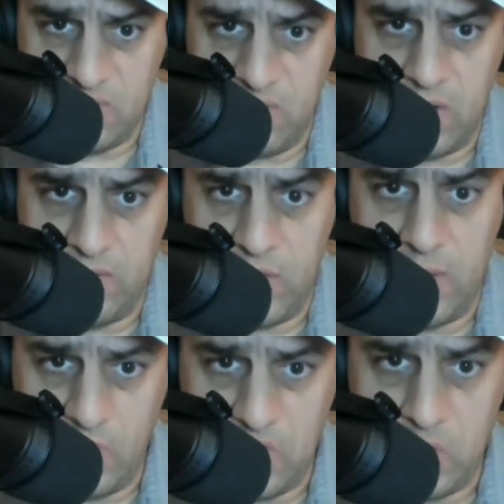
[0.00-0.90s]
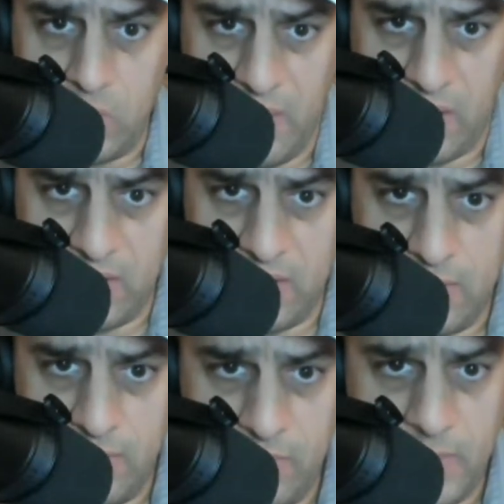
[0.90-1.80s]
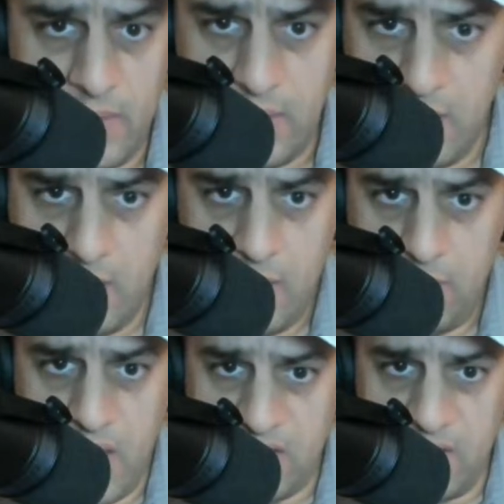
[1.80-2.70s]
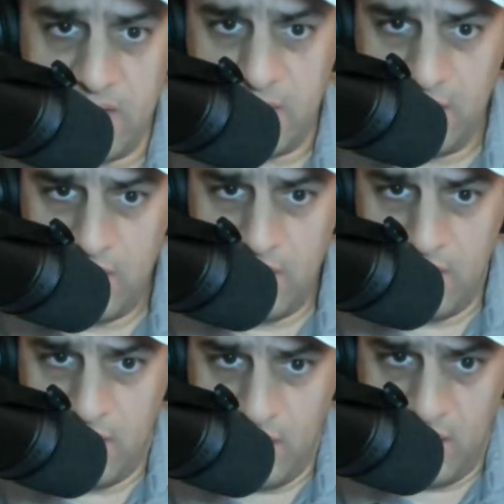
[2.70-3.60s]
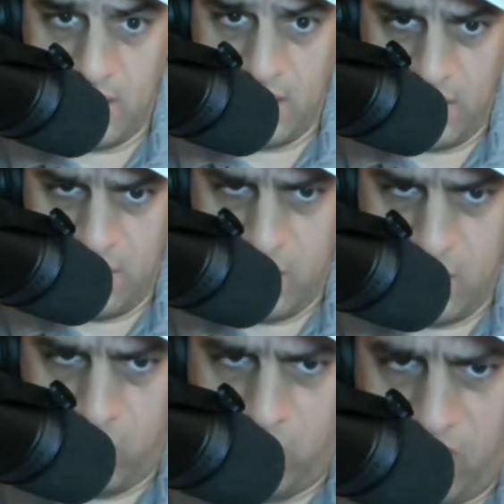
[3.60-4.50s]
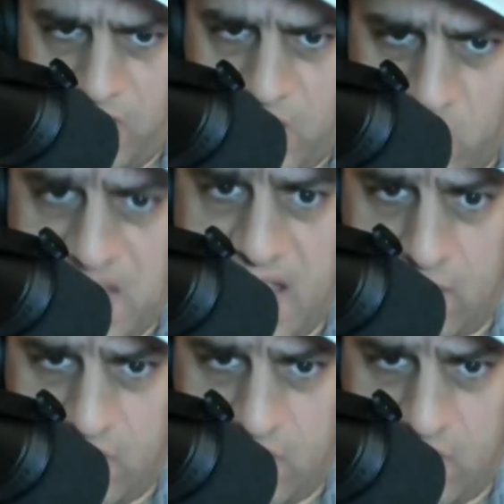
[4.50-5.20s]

was very, very emotional about it. Basically, he knew he